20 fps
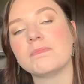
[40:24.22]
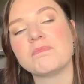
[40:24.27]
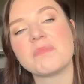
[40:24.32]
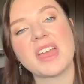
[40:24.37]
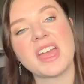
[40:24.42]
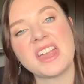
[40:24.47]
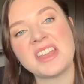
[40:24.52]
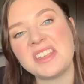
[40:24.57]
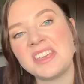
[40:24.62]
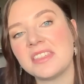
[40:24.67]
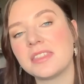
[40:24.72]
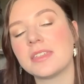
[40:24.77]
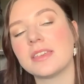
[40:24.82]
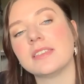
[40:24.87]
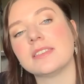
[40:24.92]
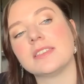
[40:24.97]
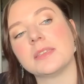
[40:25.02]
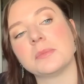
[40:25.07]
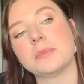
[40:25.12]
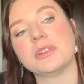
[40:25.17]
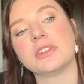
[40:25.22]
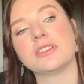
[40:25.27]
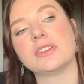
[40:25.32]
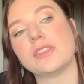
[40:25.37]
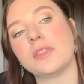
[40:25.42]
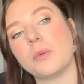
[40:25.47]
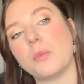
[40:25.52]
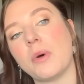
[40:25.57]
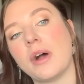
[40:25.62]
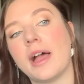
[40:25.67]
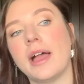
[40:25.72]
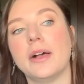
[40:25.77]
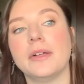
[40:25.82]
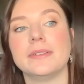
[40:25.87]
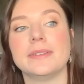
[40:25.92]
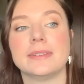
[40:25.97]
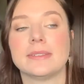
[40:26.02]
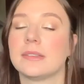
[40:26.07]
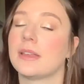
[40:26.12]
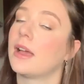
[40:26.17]
anything similar to the wild
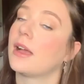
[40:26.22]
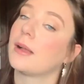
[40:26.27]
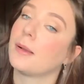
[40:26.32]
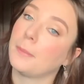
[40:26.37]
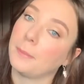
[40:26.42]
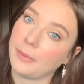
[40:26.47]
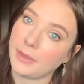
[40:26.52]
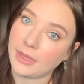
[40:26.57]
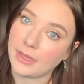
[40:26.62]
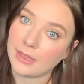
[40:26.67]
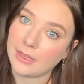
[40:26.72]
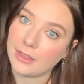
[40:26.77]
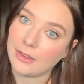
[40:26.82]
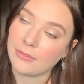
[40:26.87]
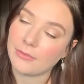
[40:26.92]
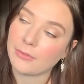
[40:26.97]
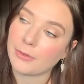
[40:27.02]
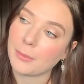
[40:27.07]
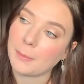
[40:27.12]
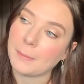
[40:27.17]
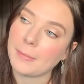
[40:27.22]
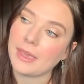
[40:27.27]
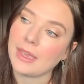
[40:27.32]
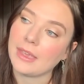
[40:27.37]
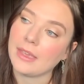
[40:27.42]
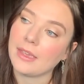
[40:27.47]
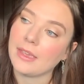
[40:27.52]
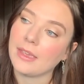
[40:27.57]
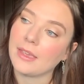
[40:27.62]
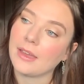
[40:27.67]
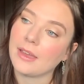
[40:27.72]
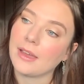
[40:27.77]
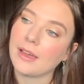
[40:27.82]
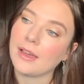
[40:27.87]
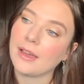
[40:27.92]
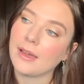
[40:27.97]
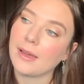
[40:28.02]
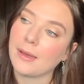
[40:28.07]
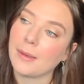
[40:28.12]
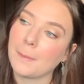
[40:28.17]
is not gonna be it for me
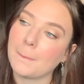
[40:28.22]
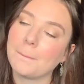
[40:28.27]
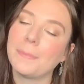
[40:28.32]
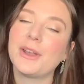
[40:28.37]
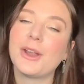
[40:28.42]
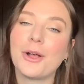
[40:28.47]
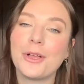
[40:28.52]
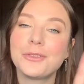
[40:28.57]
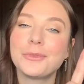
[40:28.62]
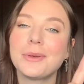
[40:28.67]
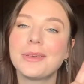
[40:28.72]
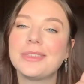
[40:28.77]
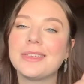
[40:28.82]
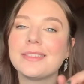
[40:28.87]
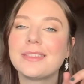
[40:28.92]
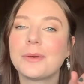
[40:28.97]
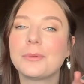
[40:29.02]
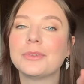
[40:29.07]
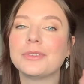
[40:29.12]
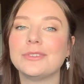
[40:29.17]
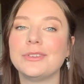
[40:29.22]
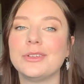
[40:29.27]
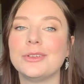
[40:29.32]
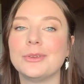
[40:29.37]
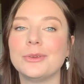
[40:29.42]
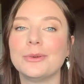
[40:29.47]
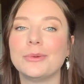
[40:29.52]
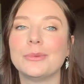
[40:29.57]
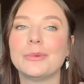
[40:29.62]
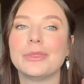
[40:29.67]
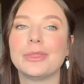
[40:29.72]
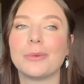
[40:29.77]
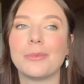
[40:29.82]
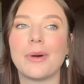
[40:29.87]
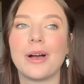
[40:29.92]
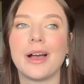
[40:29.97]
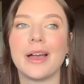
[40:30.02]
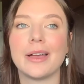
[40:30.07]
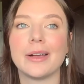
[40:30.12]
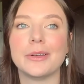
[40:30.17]
um but also i think that was too with the
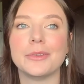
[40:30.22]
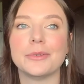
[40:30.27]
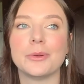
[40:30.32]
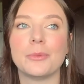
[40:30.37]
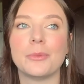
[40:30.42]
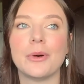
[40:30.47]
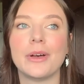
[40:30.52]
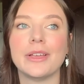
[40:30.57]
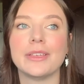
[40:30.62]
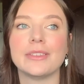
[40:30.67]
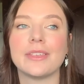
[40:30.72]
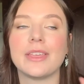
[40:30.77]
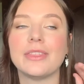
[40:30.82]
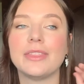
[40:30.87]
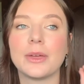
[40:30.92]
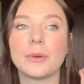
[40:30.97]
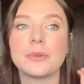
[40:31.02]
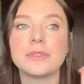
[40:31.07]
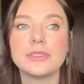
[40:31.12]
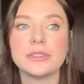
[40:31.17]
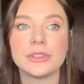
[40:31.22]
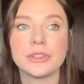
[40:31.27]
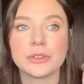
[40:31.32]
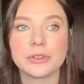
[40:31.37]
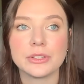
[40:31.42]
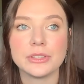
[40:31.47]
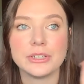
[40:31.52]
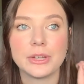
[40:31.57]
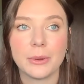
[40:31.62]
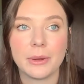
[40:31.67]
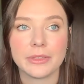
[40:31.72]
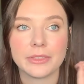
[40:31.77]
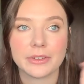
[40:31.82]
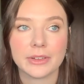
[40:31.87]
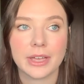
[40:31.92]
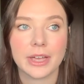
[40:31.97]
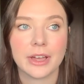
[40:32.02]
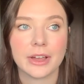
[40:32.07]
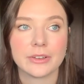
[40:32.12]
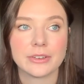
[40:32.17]
wild was there was literally no other
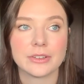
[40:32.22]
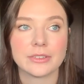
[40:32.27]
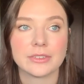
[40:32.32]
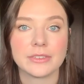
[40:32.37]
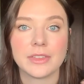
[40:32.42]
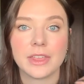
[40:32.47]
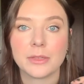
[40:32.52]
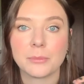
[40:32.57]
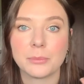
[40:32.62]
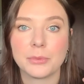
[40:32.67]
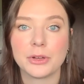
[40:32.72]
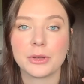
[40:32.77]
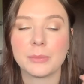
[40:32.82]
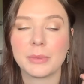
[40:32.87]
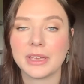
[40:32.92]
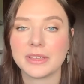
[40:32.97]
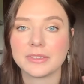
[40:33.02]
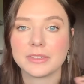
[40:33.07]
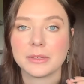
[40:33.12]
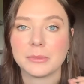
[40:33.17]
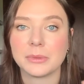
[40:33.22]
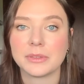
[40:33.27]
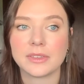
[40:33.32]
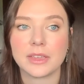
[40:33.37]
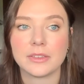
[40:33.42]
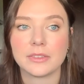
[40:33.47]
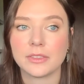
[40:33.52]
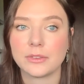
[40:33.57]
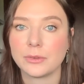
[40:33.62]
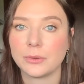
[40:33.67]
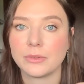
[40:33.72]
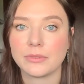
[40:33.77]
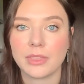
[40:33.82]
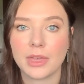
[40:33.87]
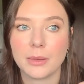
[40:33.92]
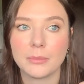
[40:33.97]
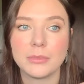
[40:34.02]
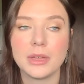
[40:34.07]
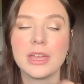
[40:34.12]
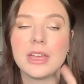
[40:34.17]
characters in that book basically besides the two of
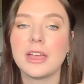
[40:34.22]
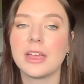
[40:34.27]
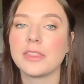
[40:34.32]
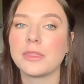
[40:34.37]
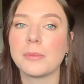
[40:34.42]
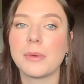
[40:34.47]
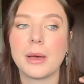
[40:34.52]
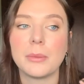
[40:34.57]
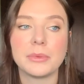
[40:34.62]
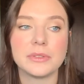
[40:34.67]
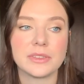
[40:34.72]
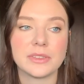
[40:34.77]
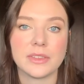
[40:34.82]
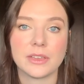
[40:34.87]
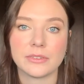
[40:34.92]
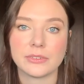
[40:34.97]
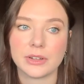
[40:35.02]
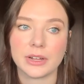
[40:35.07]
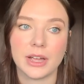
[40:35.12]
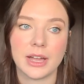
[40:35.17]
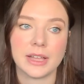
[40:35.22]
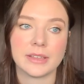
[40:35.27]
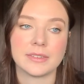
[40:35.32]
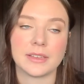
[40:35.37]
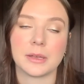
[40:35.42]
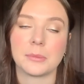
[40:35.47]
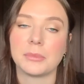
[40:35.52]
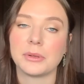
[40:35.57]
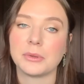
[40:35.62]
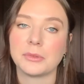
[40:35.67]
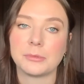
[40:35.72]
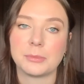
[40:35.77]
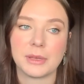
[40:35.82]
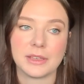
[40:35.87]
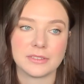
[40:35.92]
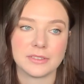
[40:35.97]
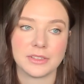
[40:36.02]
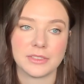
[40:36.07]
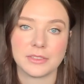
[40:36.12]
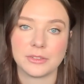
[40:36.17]
them the mom was in there for a hot second but it was
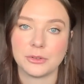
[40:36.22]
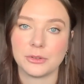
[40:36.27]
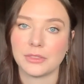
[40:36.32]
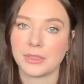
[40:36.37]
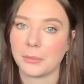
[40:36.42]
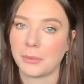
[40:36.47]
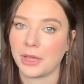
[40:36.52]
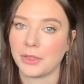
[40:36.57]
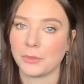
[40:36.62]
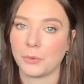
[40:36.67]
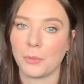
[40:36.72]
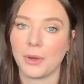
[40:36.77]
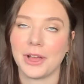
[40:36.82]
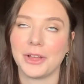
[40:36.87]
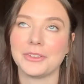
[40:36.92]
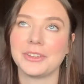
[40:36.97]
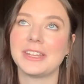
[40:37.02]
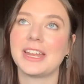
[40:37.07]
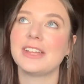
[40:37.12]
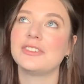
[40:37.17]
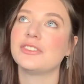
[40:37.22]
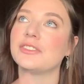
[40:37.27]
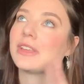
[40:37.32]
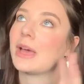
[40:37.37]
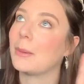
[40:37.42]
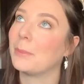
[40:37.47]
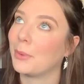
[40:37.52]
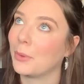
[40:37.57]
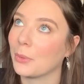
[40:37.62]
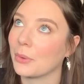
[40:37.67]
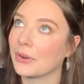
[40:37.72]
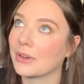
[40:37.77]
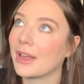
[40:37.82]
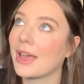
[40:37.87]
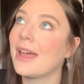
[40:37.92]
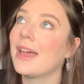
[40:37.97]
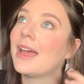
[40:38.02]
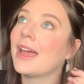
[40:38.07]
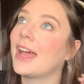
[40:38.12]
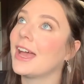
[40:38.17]
basically the two of them out in the wild and i just got bored
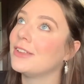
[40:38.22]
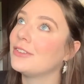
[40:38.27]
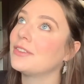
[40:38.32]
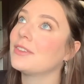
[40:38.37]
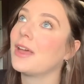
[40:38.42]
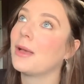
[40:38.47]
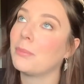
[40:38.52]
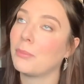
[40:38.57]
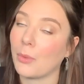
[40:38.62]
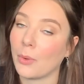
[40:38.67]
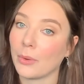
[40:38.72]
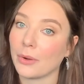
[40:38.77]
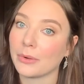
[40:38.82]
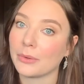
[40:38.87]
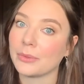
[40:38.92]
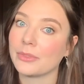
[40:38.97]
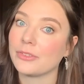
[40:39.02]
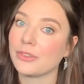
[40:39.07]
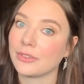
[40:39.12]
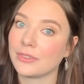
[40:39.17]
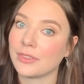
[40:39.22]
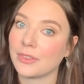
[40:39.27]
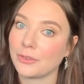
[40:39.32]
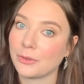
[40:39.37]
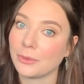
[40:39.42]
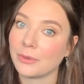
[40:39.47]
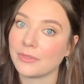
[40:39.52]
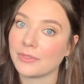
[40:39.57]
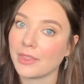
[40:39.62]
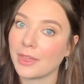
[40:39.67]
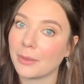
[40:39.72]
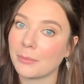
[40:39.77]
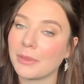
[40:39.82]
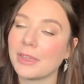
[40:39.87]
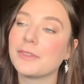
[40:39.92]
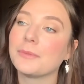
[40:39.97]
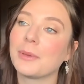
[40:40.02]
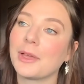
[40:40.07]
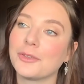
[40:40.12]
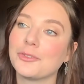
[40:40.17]
i just got bored with just the two of them
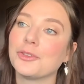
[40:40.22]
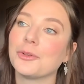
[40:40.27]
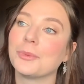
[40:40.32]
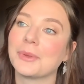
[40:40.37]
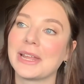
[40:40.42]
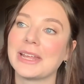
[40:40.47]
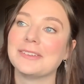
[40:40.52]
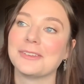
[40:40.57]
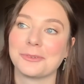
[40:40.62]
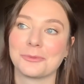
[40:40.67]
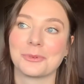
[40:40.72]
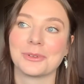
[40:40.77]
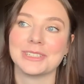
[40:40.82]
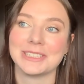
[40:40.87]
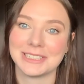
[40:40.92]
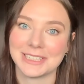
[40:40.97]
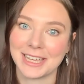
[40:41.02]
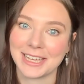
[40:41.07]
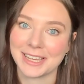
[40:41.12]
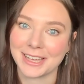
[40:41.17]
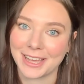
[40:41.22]
especially when i didn't really like